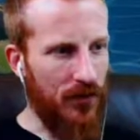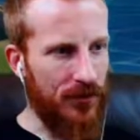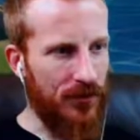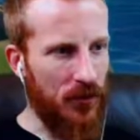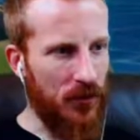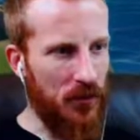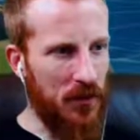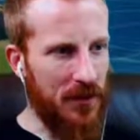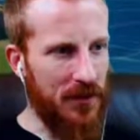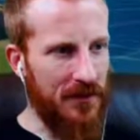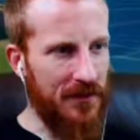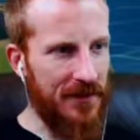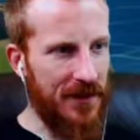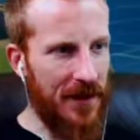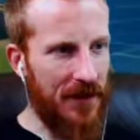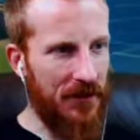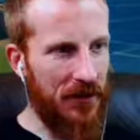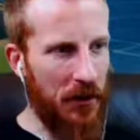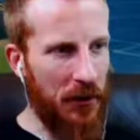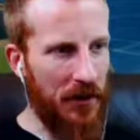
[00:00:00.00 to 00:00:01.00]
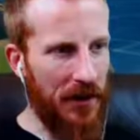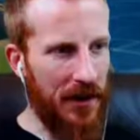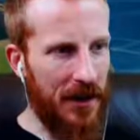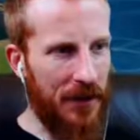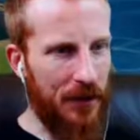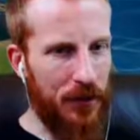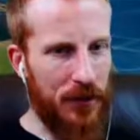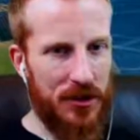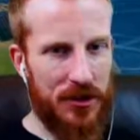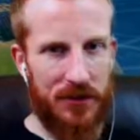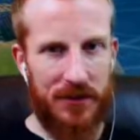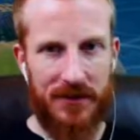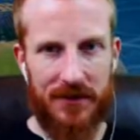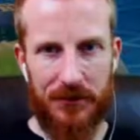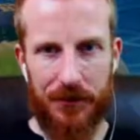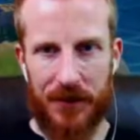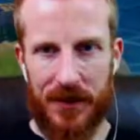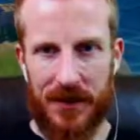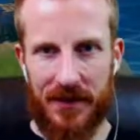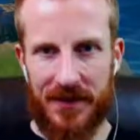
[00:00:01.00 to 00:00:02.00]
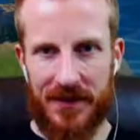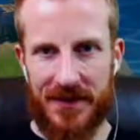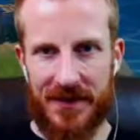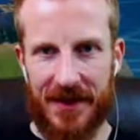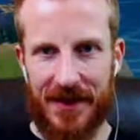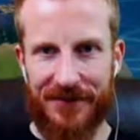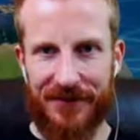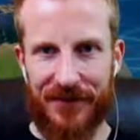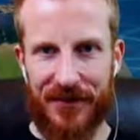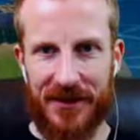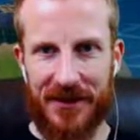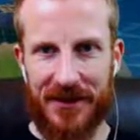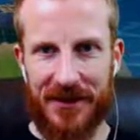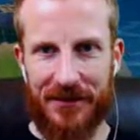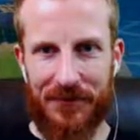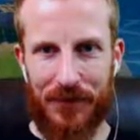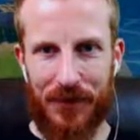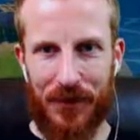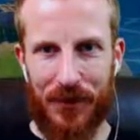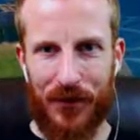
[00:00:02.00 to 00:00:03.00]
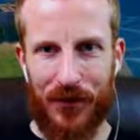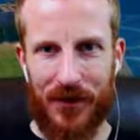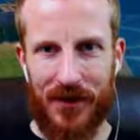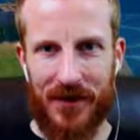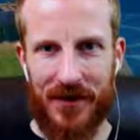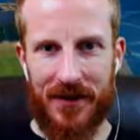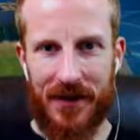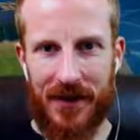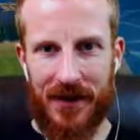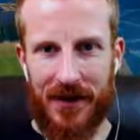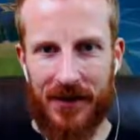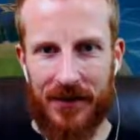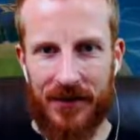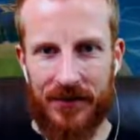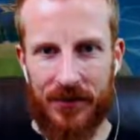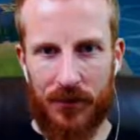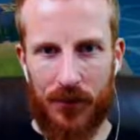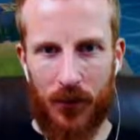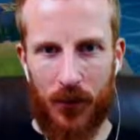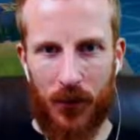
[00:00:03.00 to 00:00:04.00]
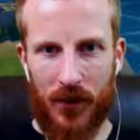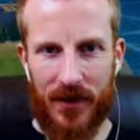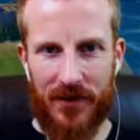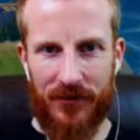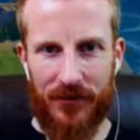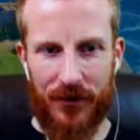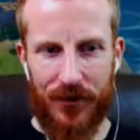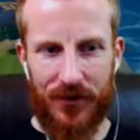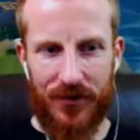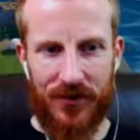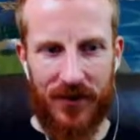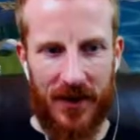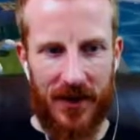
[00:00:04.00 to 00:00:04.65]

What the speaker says: So wool is now going up, which means we can safely employ some weavers.